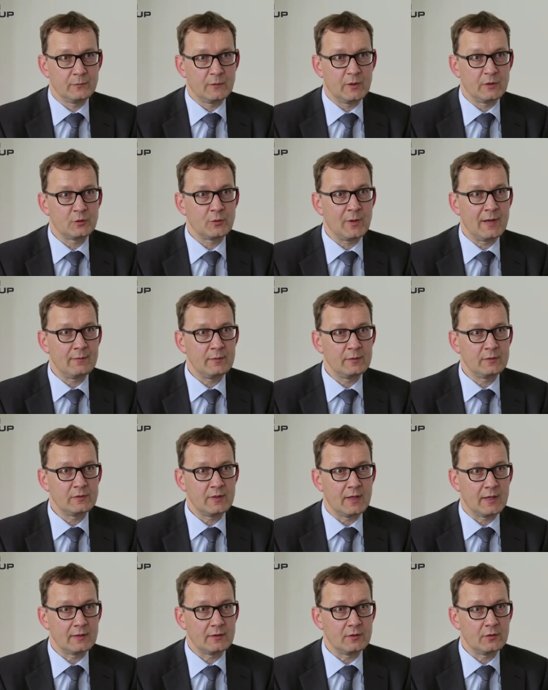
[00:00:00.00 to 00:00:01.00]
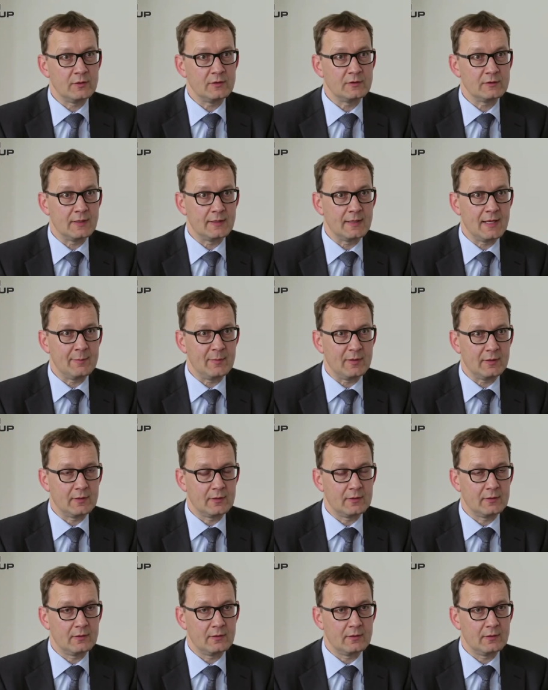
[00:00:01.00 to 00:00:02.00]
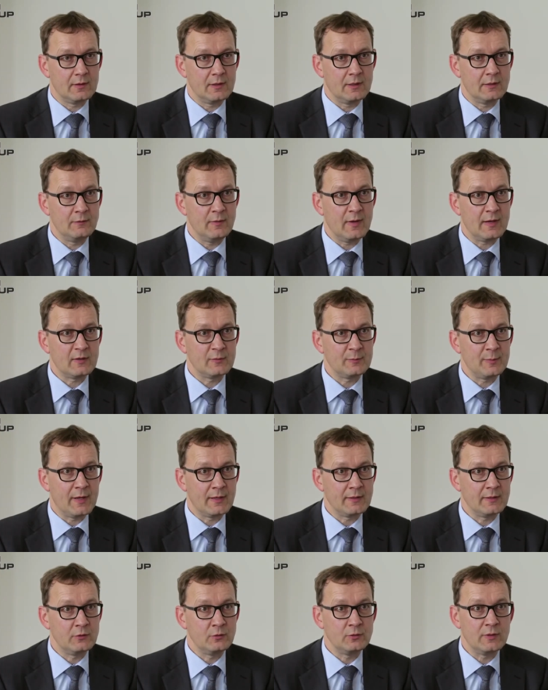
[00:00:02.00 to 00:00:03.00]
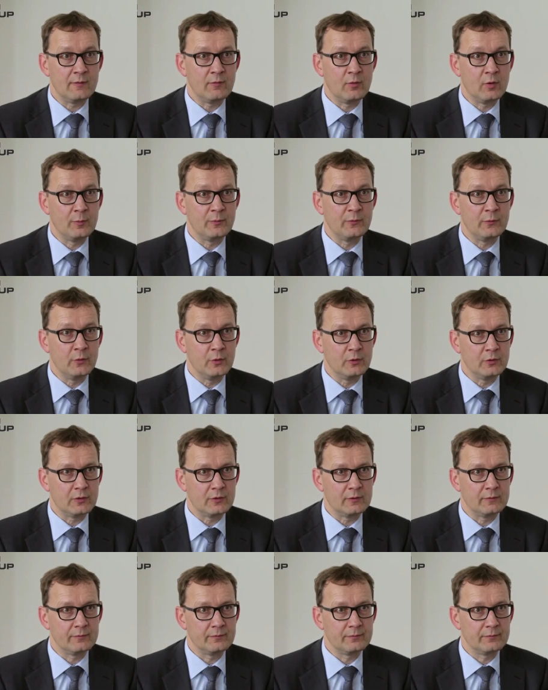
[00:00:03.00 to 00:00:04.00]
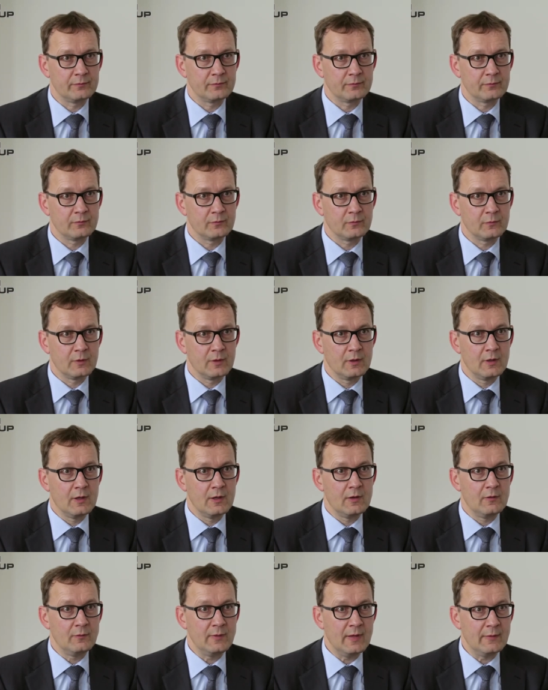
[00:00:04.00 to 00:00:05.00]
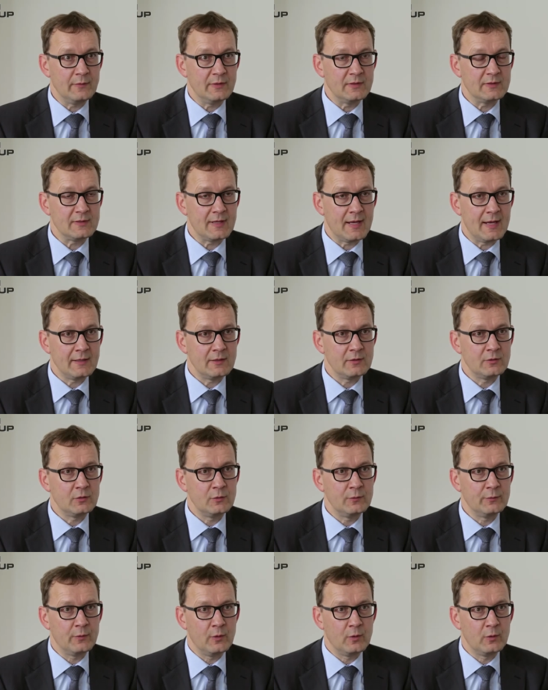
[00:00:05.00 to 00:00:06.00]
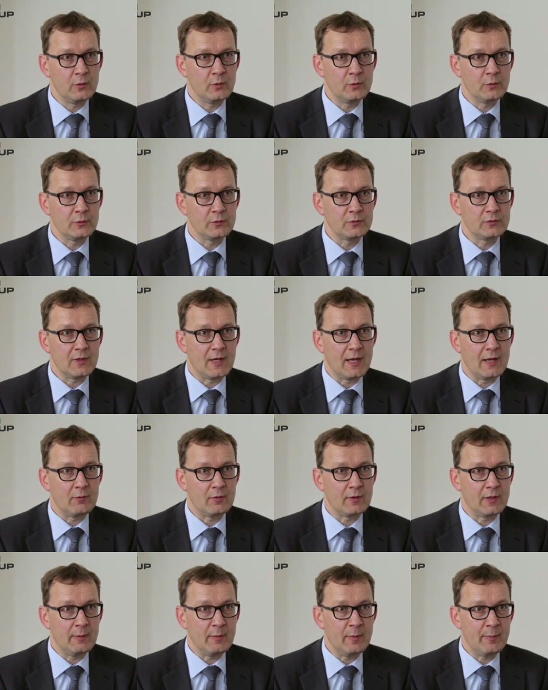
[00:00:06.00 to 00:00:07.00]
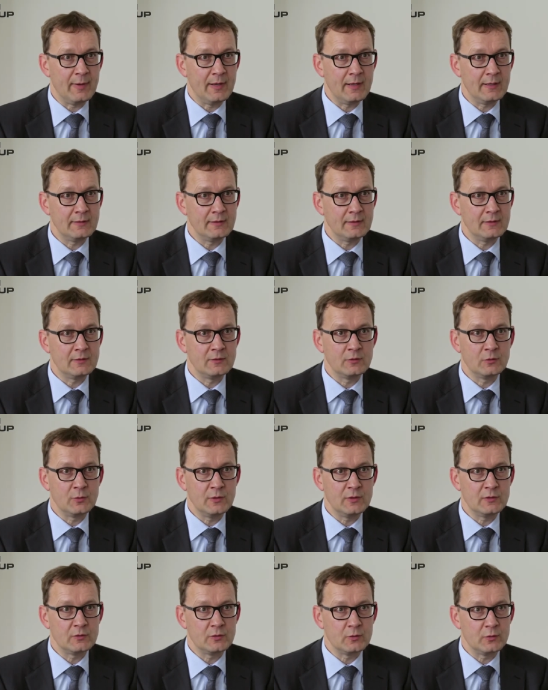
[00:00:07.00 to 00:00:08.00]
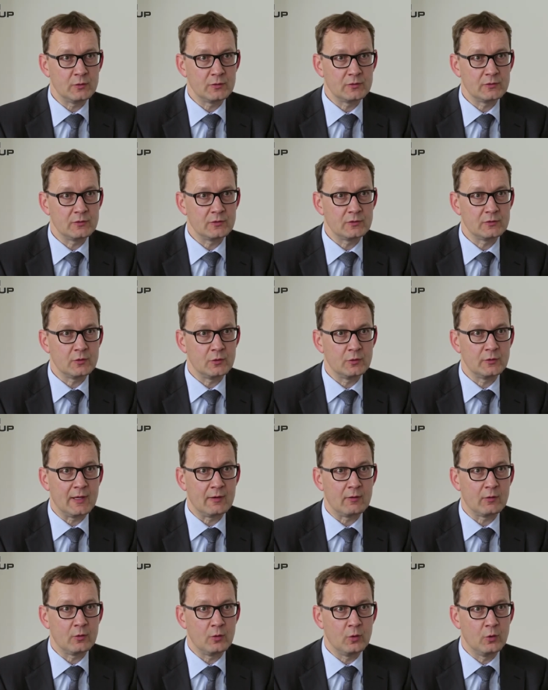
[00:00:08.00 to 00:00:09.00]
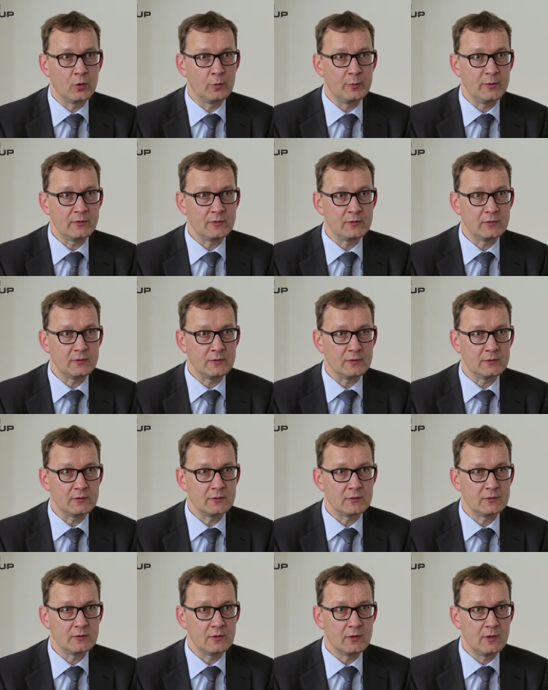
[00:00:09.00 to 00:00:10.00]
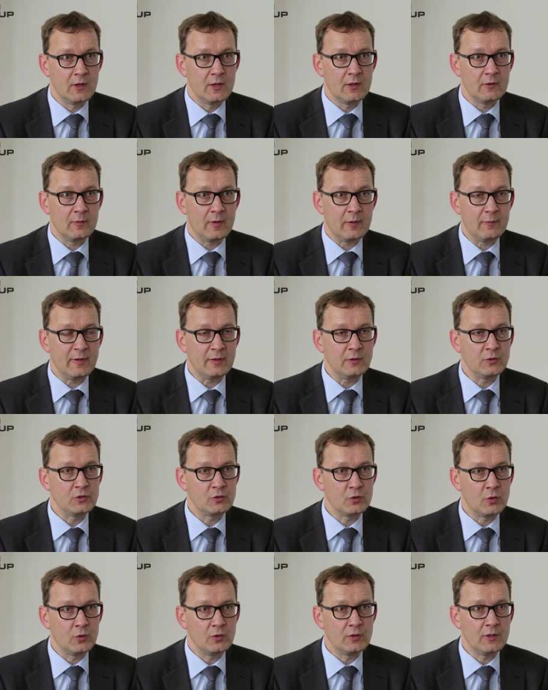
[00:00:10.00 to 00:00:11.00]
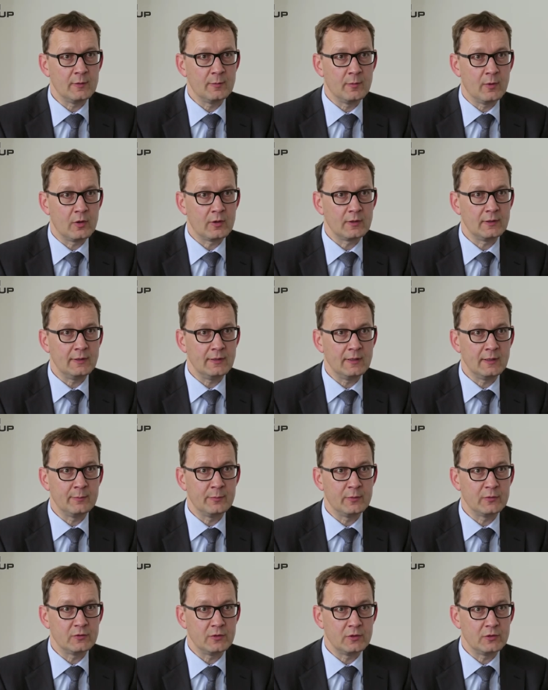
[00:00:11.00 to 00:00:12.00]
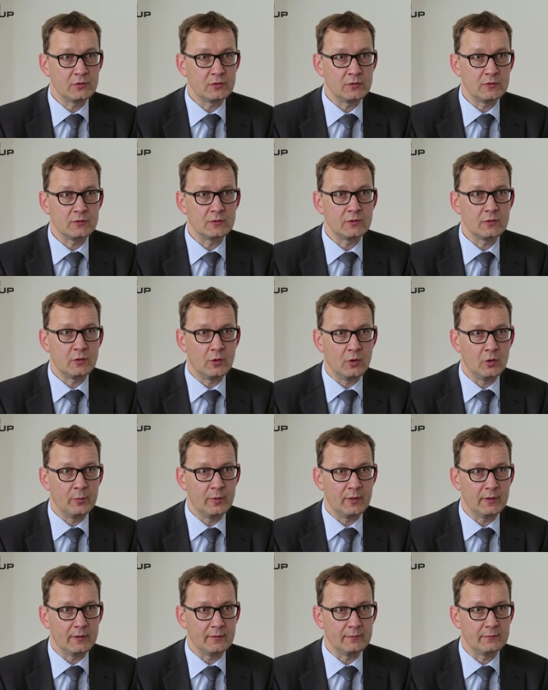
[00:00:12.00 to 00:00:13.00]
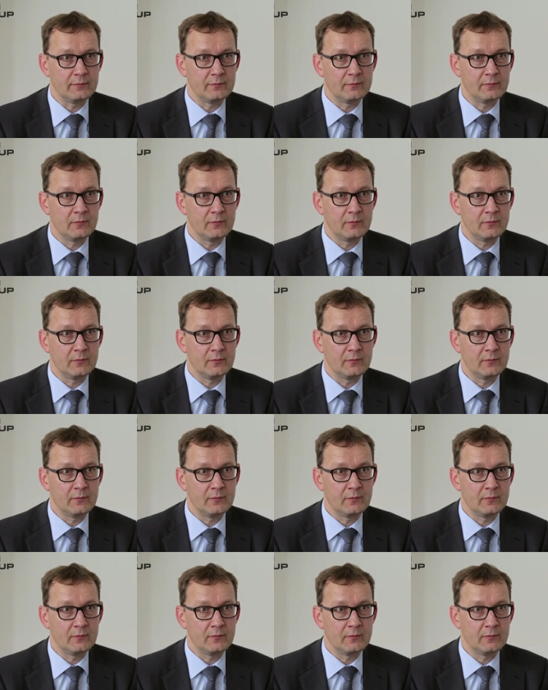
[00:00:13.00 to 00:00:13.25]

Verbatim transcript: The travel sector is dynamic and we expect it to develop further. We have decided to focus our capabilities and resources on our core businesses where we enjoy a market leading positions globally.